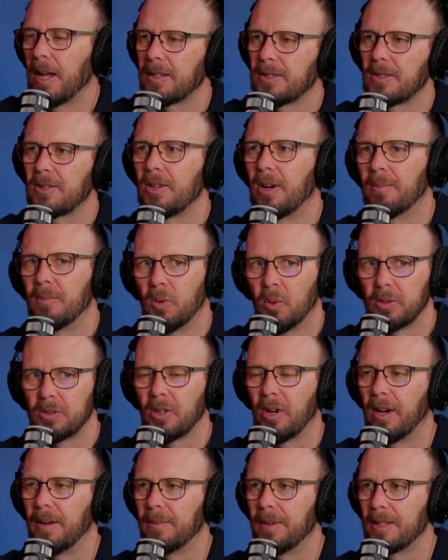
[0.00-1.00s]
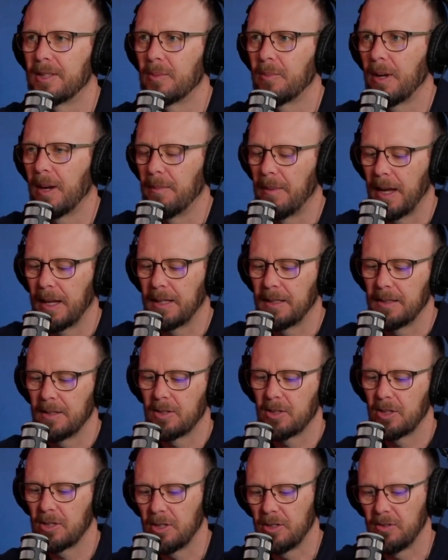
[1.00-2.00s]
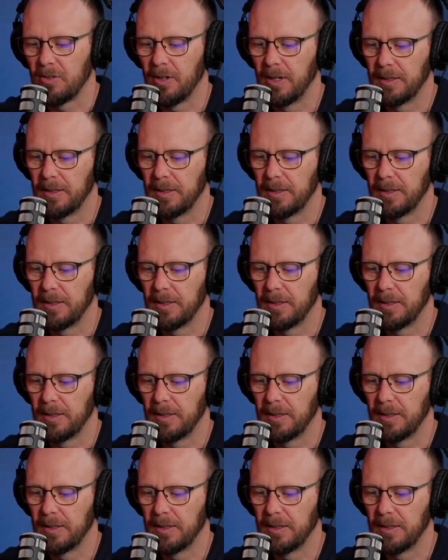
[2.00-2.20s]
else has got more time. It's about making decisions, right?